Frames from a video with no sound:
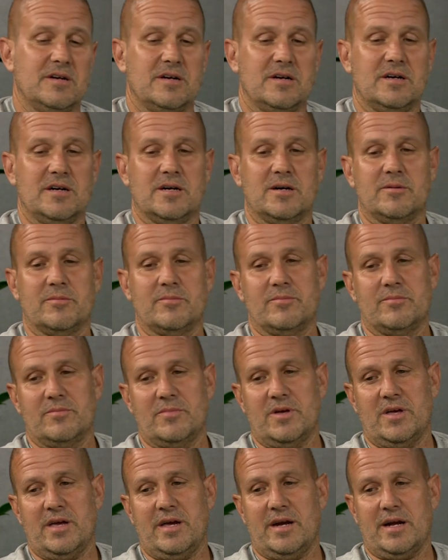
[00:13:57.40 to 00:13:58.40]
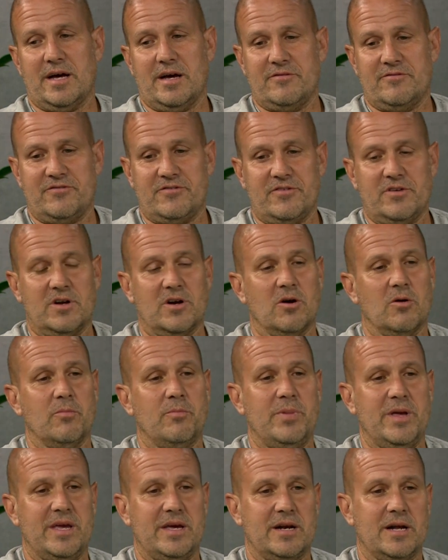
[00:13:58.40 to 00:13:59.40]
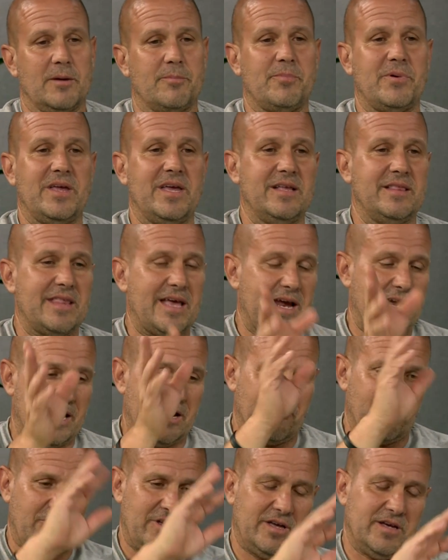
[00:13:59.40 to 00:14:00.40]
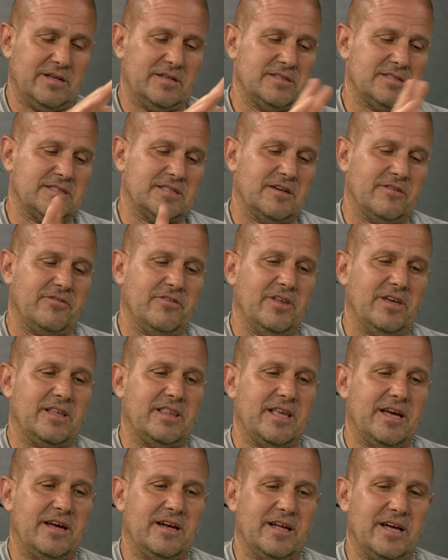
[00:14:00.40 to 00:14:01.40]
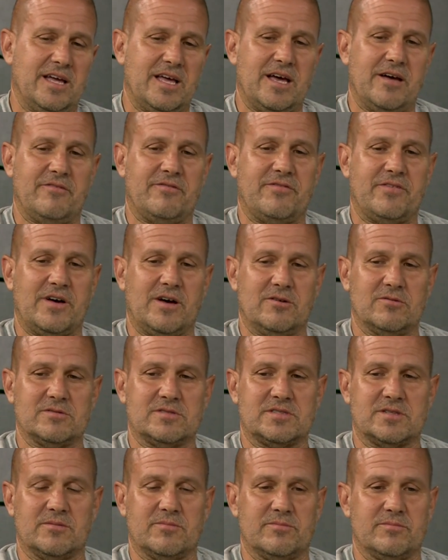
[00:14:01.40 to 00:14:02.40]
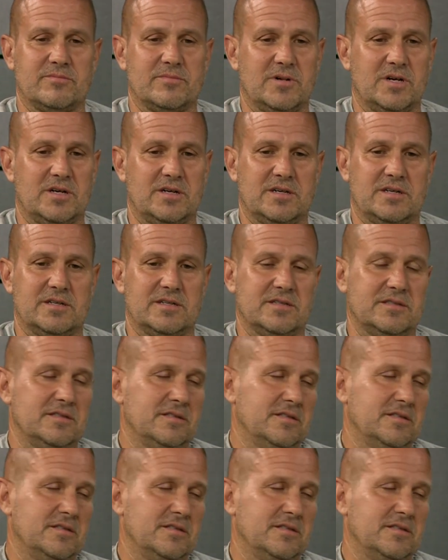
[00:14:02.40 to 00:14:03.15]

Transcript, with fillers: Um, and I've, you know, being up in that area and stuff like that, I have found some uh,